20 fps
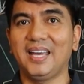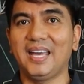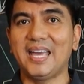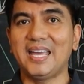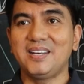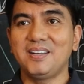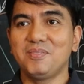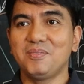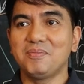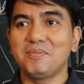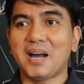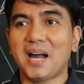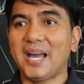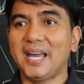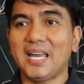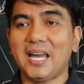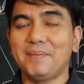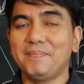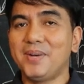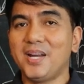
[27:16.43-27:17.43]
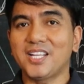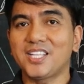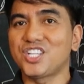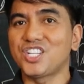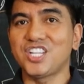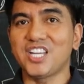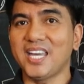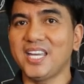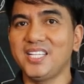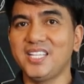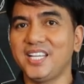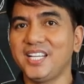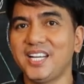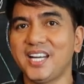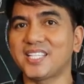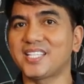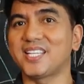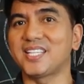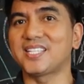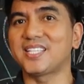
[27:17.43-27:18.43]
and I am not changing
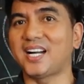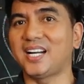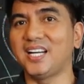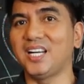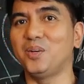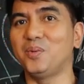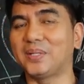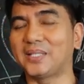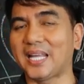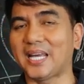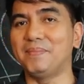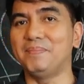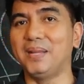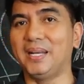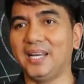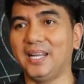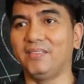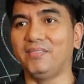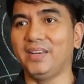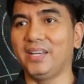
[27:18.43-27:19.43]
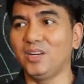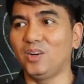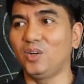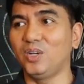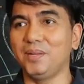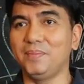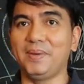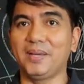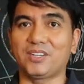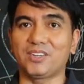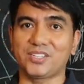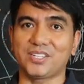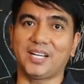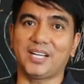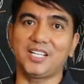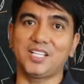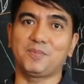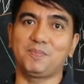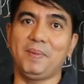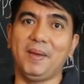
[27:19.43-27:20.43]
necessarily what I believe in only because I
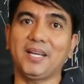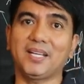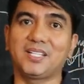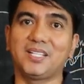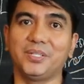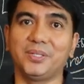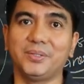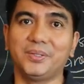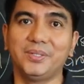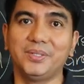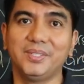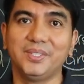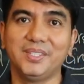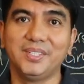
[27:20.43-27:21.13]
respect you.